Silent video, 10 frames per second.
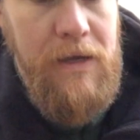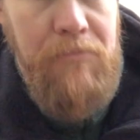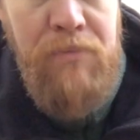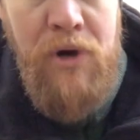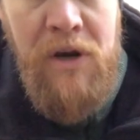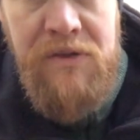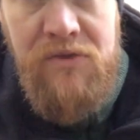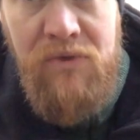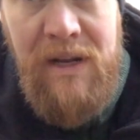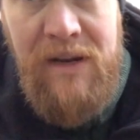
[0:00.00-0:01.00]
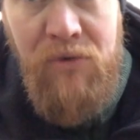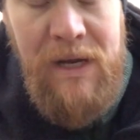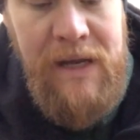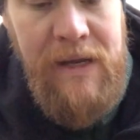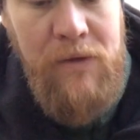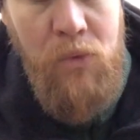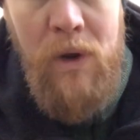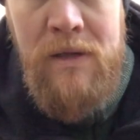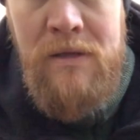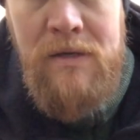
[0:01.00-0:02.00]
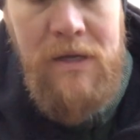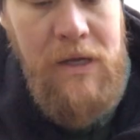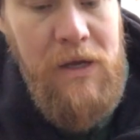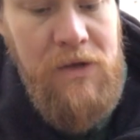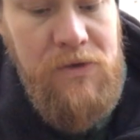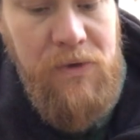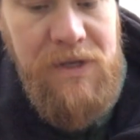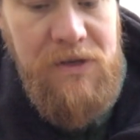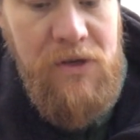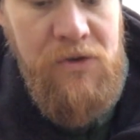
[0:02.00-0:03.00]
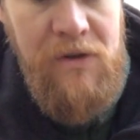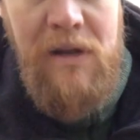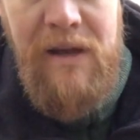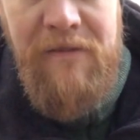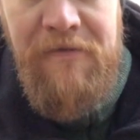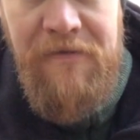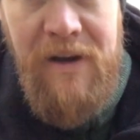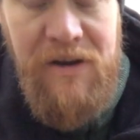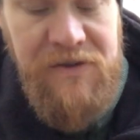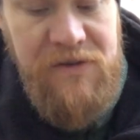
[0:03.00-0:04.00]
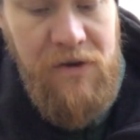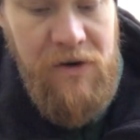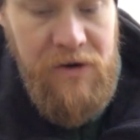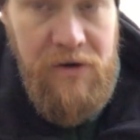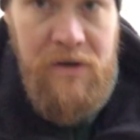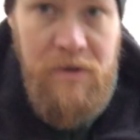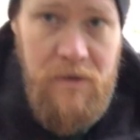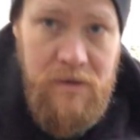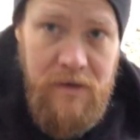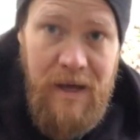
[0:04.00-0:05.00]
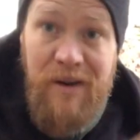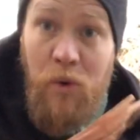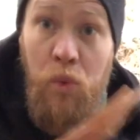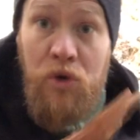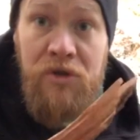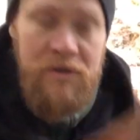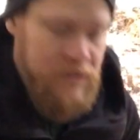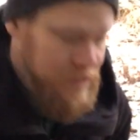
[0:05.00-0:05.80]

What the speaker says: it burns really well. So it's a good like fire starter kind of wood.